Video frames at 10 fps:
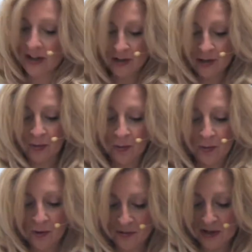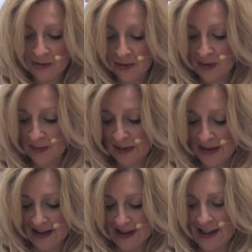to warm you up
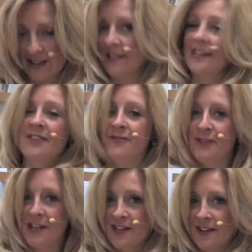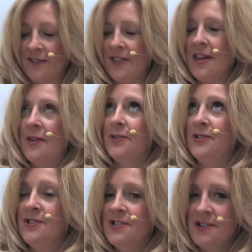and to get rid of those
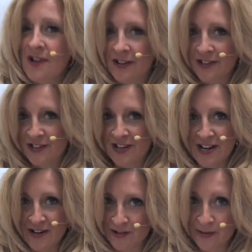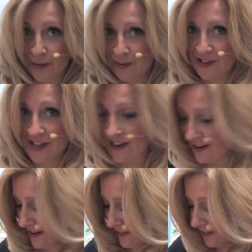nasty North Sea gales.